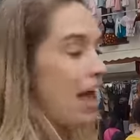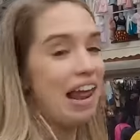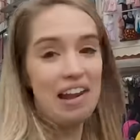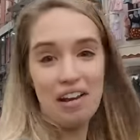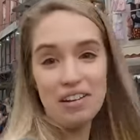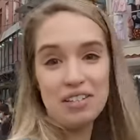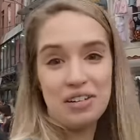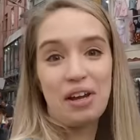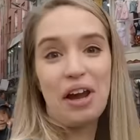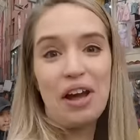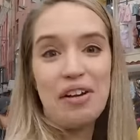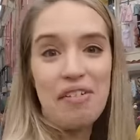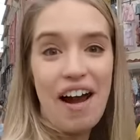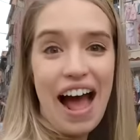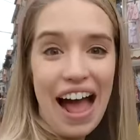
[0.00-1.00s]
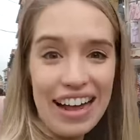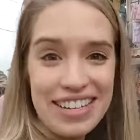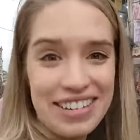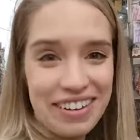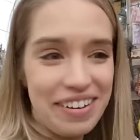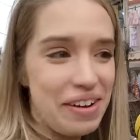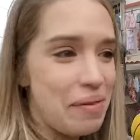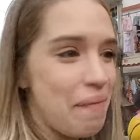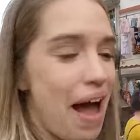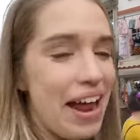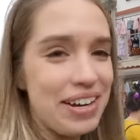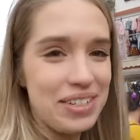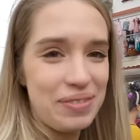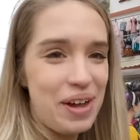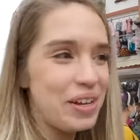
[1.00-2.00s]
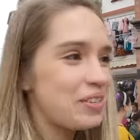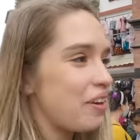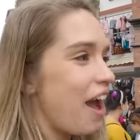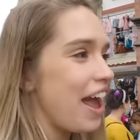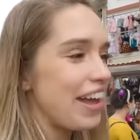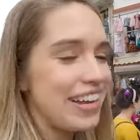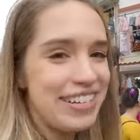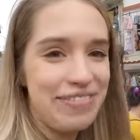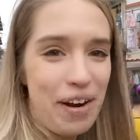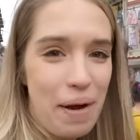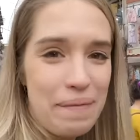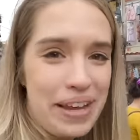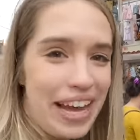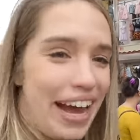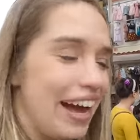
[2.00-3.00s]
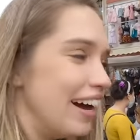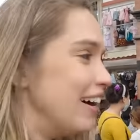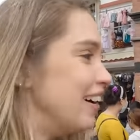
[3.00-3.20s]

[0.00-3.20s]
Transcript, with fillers: It looks good, right? So you might as well try it from here.